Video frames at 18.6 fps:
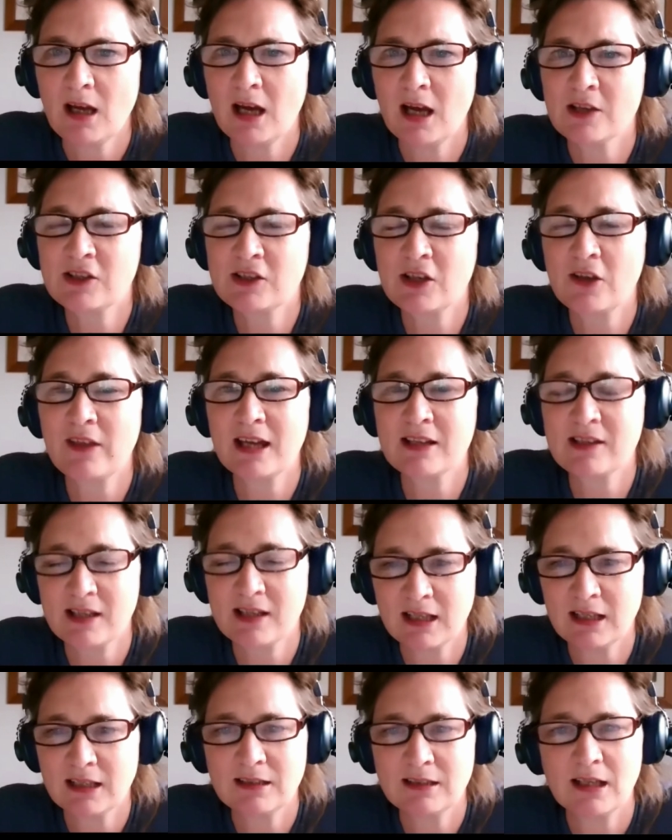Uh, so that's
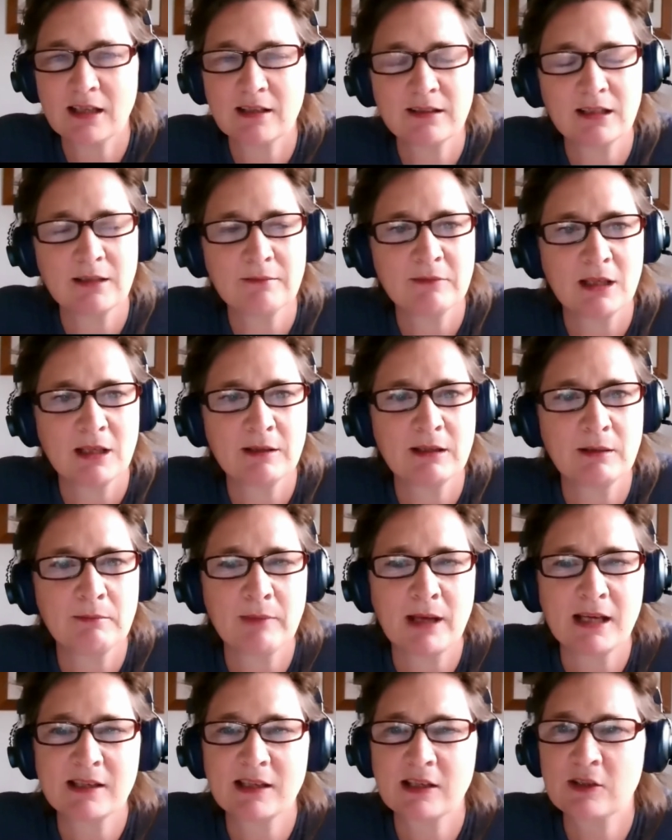the, the, the, the
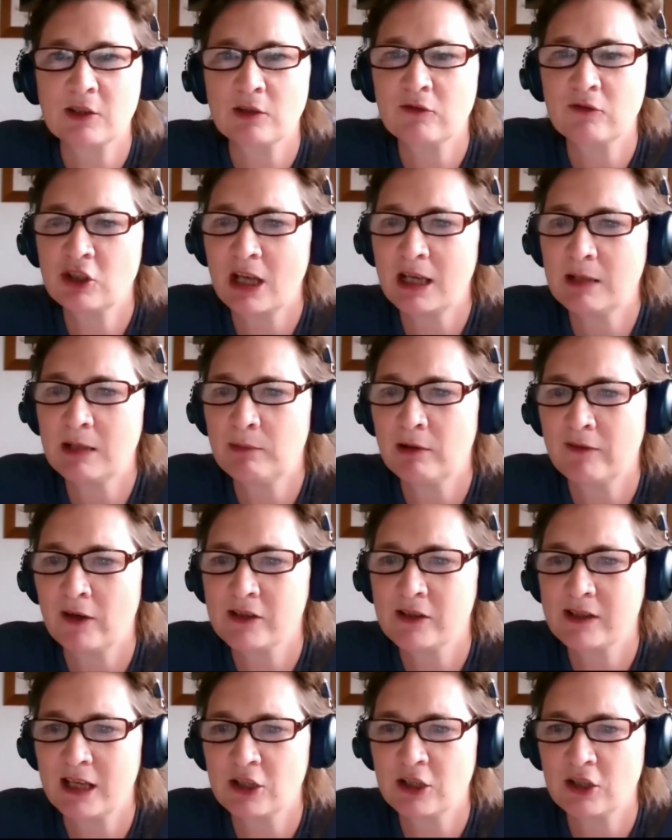basic sort of shape of
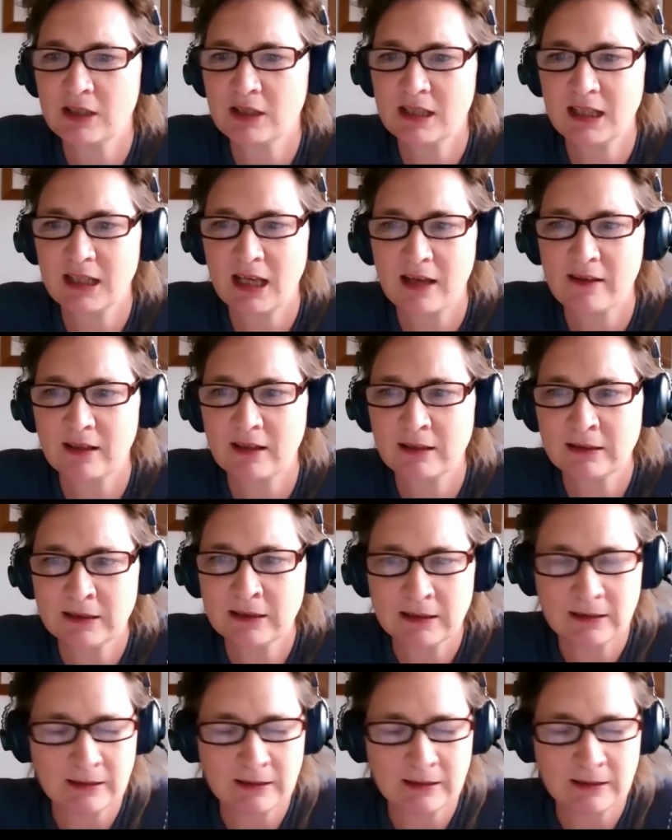our session together.